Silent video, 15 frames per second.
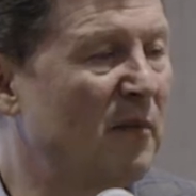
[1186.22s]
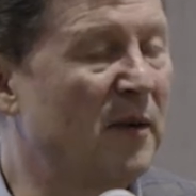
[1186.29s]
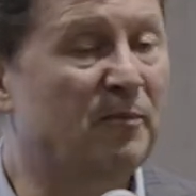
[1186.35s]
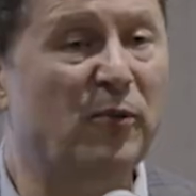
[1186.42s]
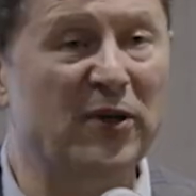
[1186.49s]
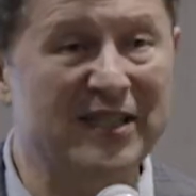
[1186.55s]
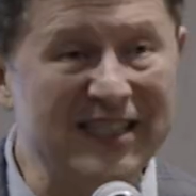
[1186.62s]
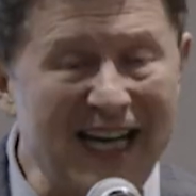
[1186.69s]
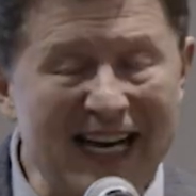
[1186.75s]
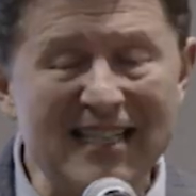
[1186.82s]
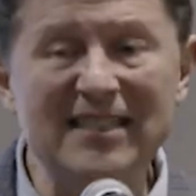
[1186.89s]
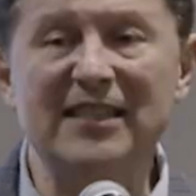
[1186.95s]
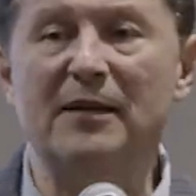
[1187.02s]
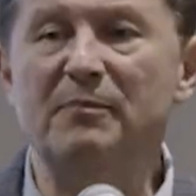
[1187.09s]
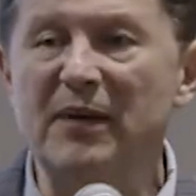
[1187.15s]
but
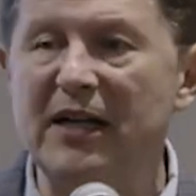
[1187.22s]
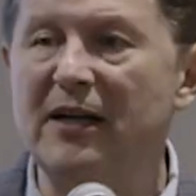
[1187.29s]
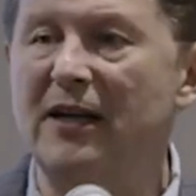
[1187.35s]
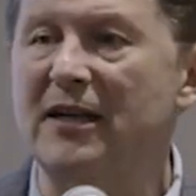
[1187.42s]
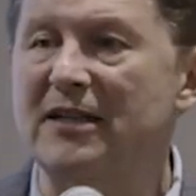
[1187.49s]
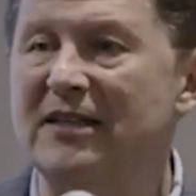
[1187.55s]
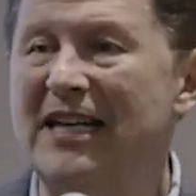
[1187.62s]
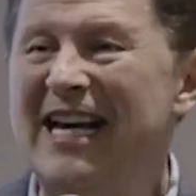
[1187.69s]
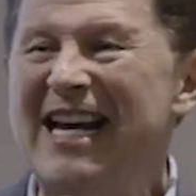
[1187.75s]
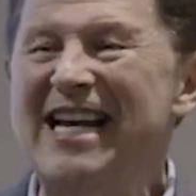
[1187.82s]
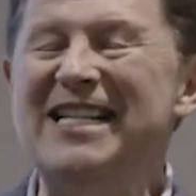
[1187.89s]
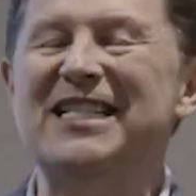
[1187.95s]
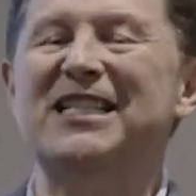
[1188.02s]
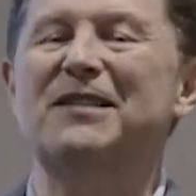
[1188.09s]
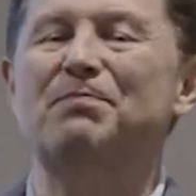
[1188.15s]
precisely because
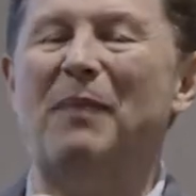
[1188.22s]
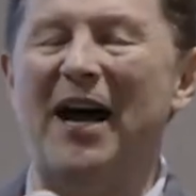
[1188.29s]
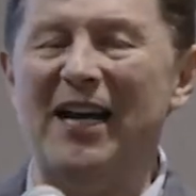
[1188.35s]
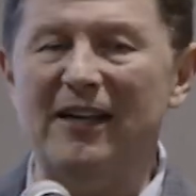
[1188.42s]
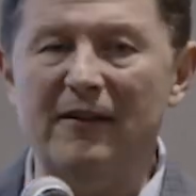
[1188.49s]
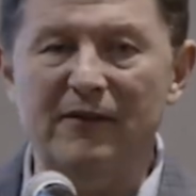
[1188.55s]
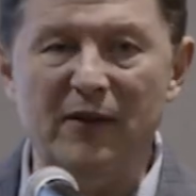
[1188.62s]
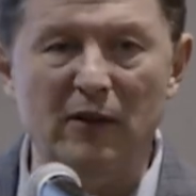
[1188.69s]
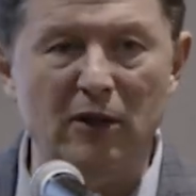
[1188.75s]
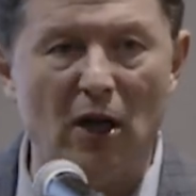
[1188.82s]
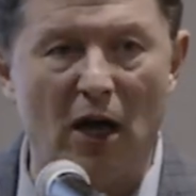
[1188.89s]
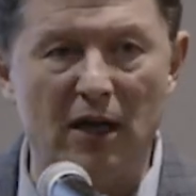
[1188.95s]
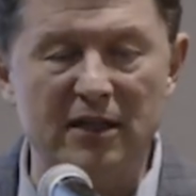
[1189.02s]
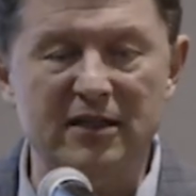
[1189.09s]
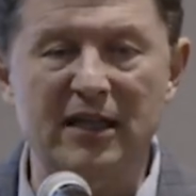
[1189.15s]
in spite of the
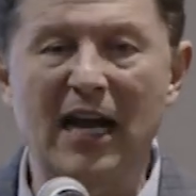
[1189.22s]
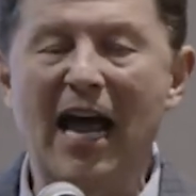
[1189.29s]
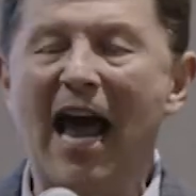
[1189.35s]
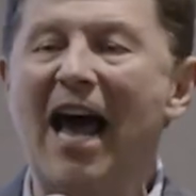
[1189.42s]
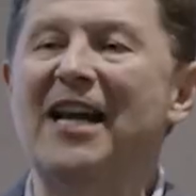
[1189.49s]
laws